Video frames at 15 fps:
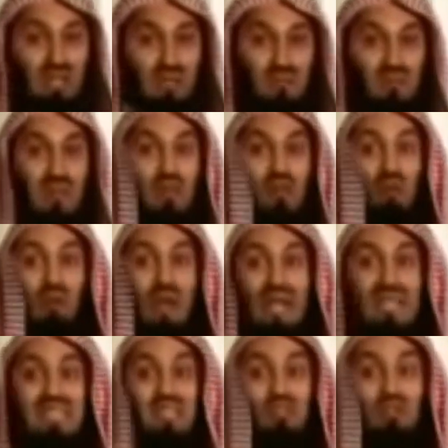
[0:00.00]
tell them,
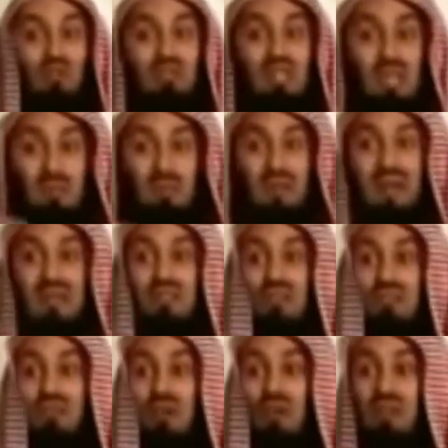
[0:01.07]
why did you take part
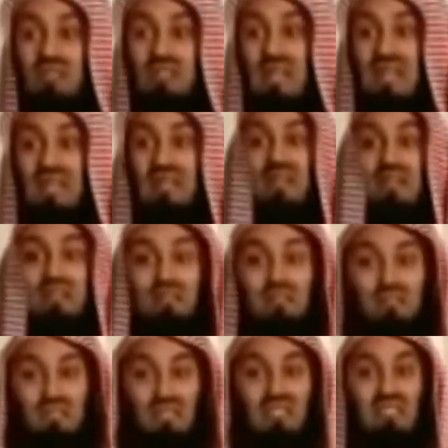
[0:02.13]
on the wrong side? The
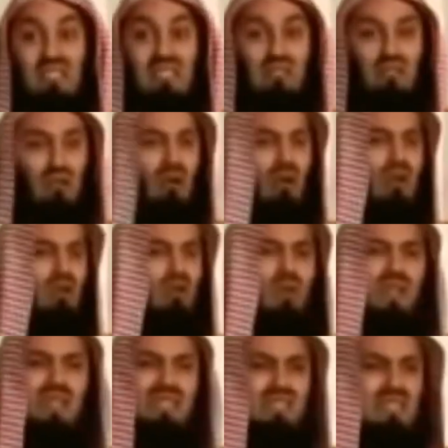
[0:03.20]
treaties
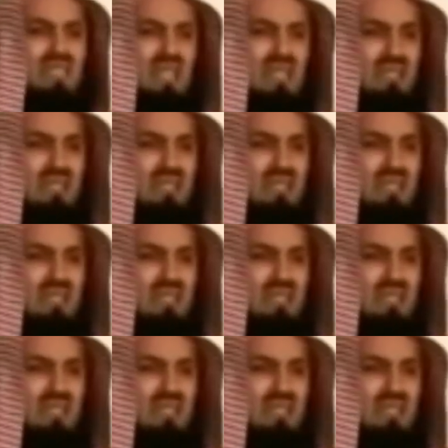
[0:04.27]
always